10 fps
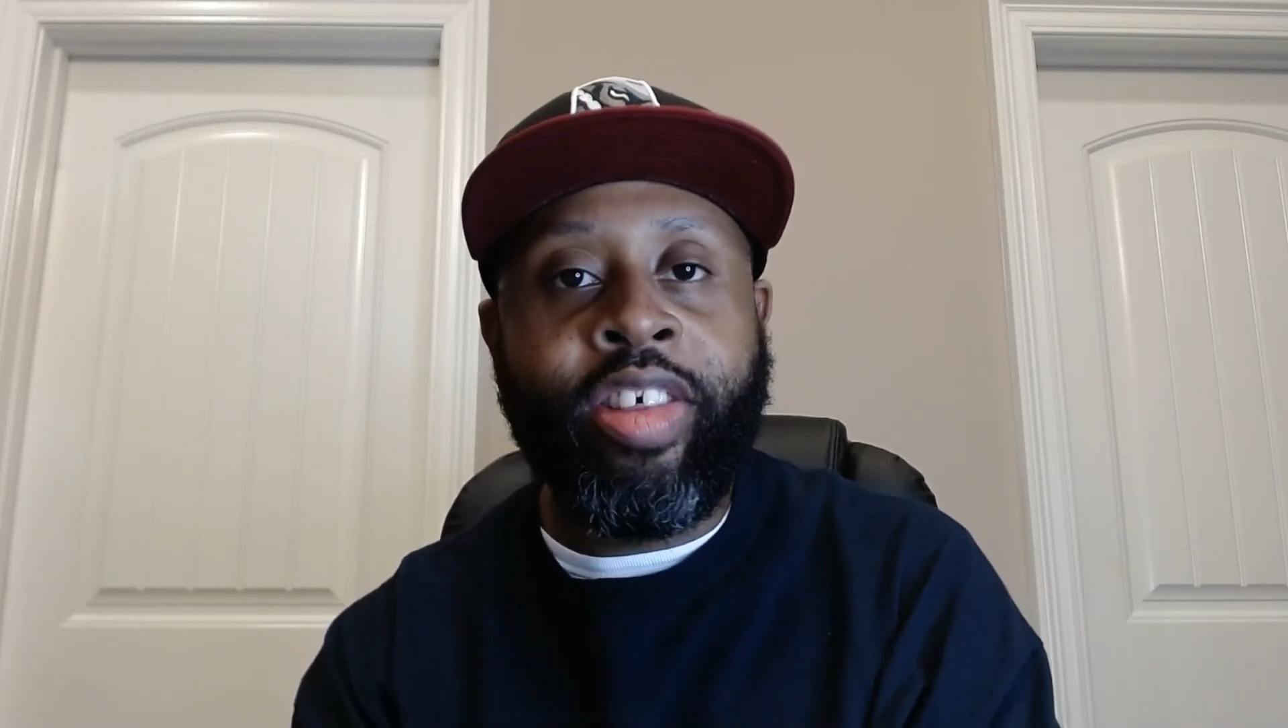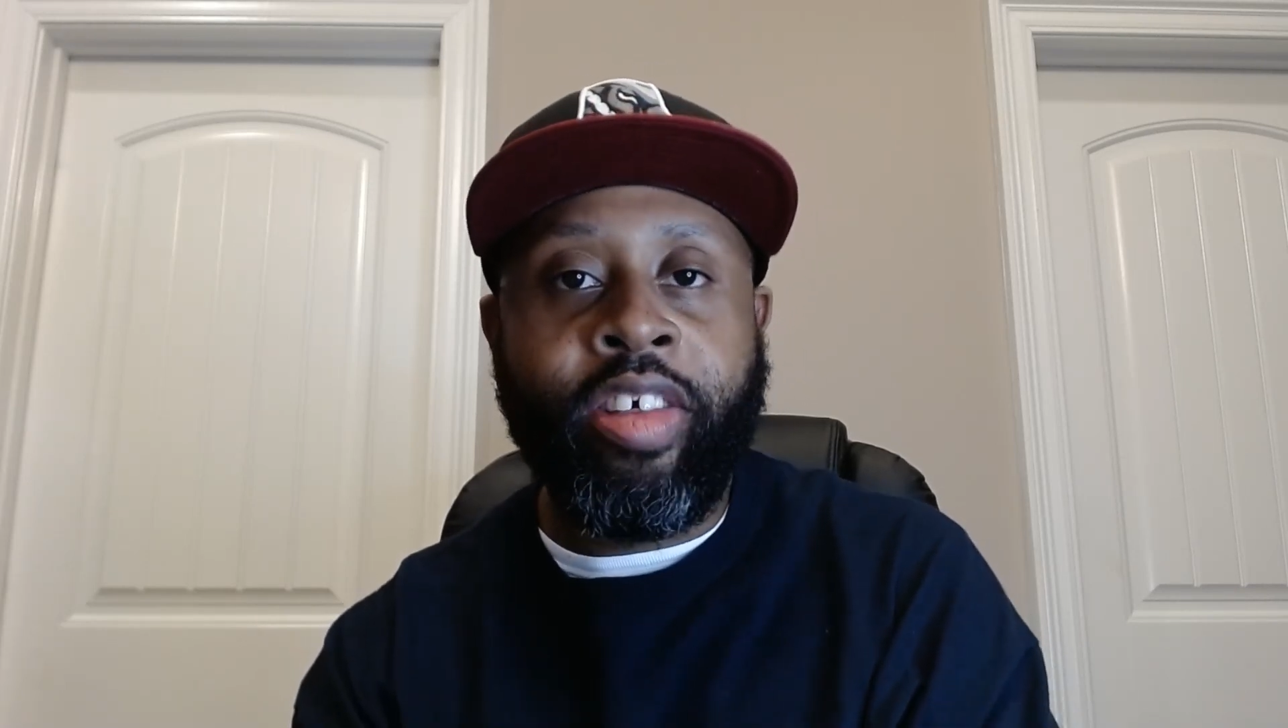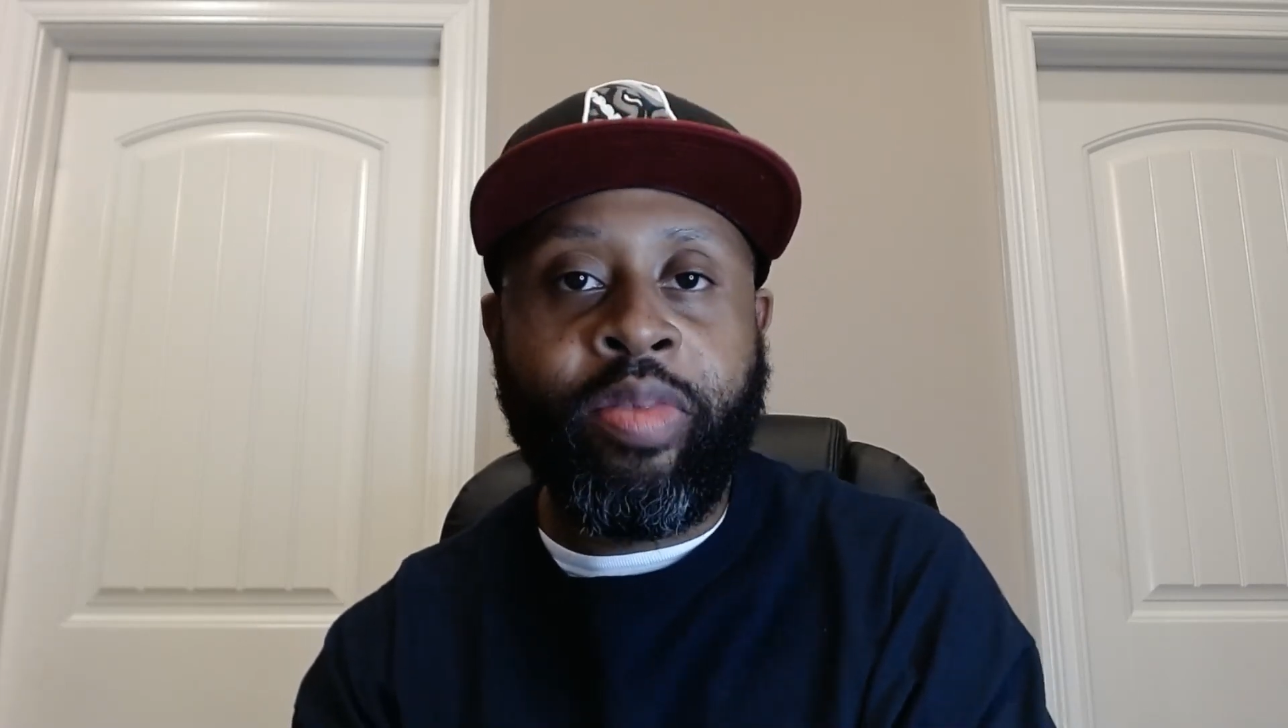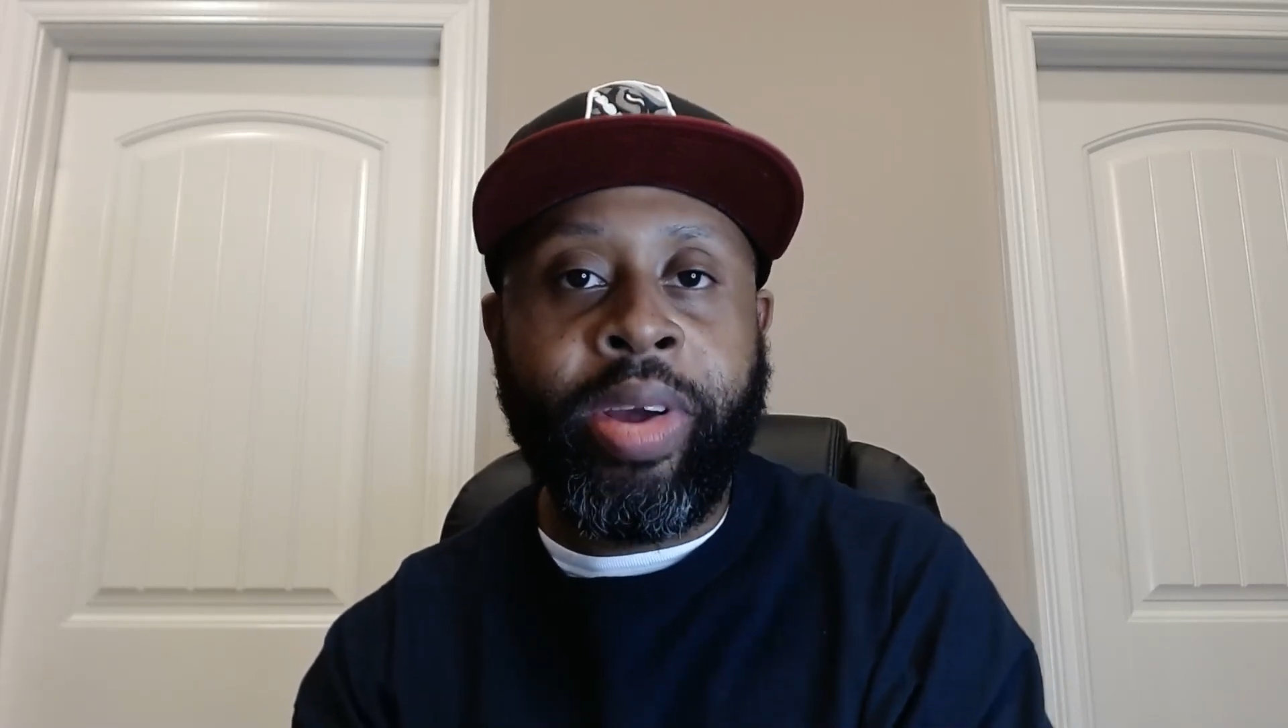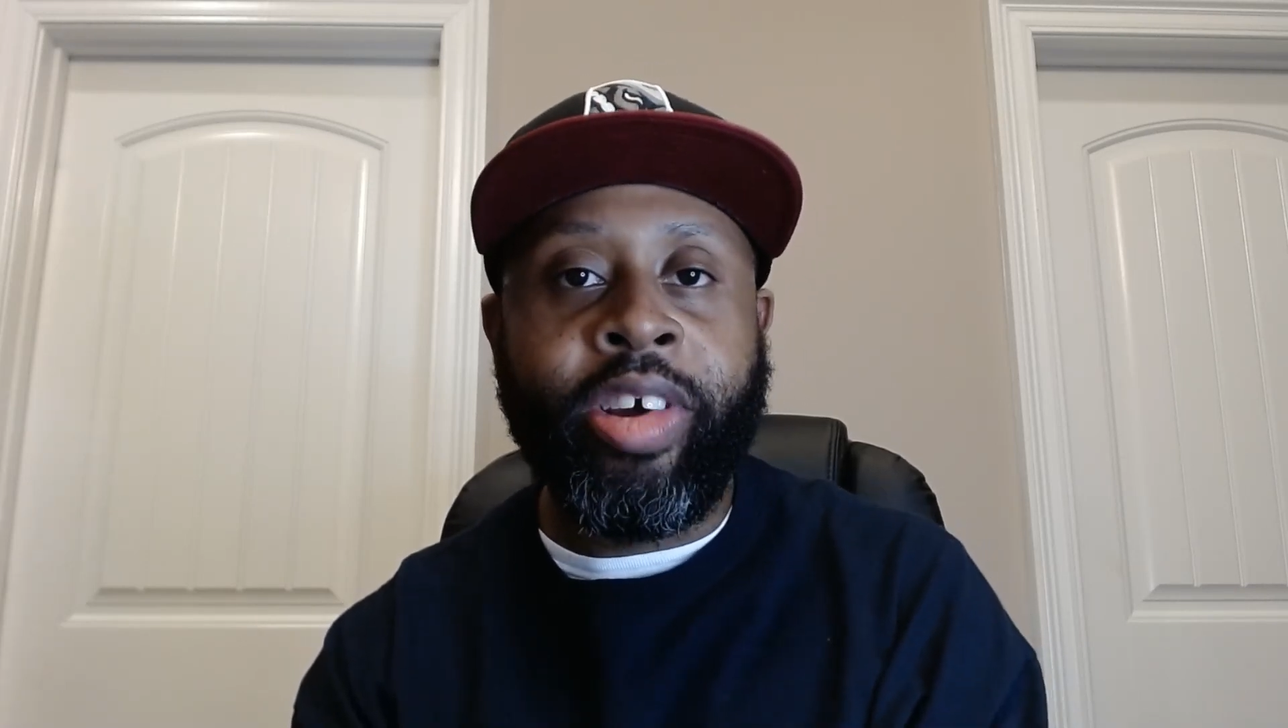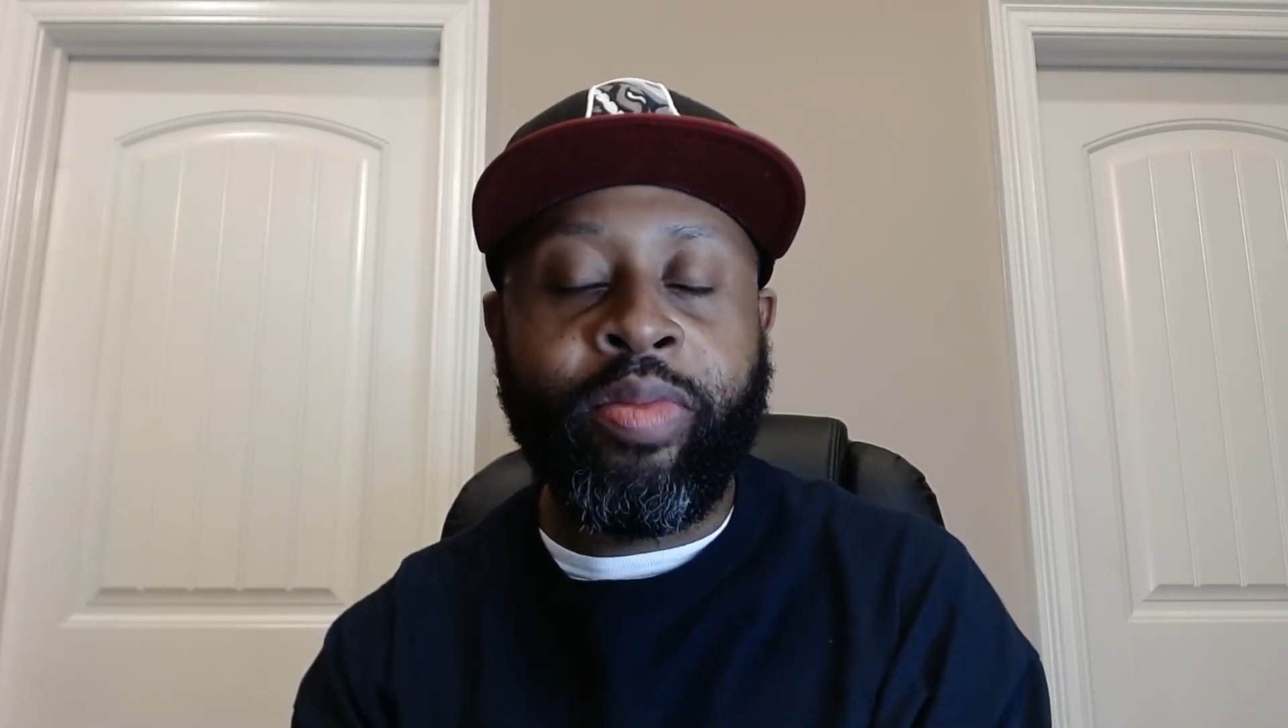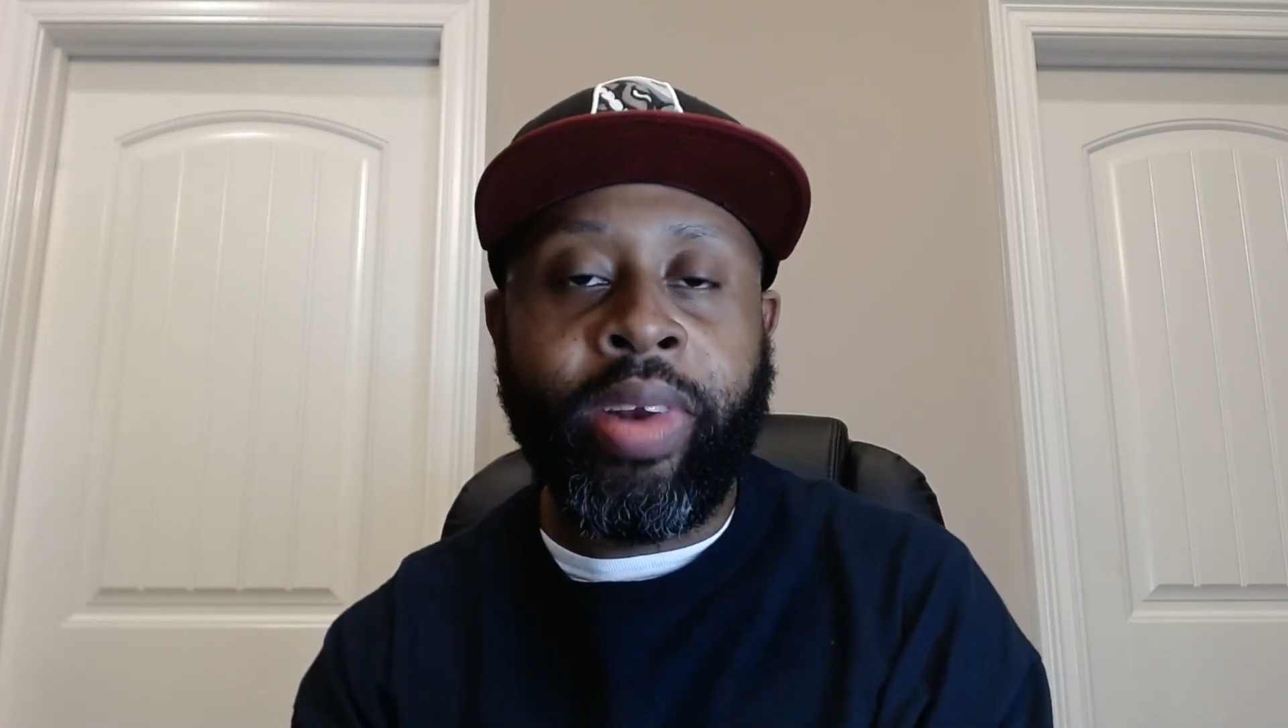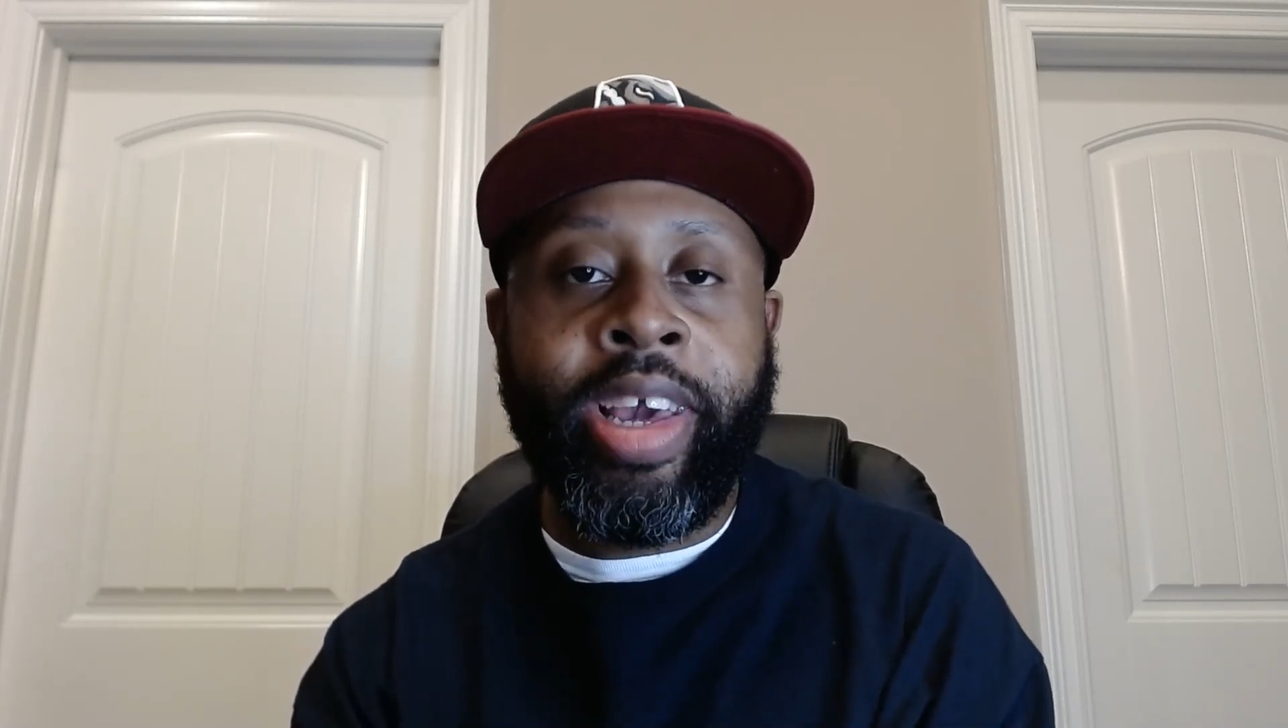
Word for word: experience playing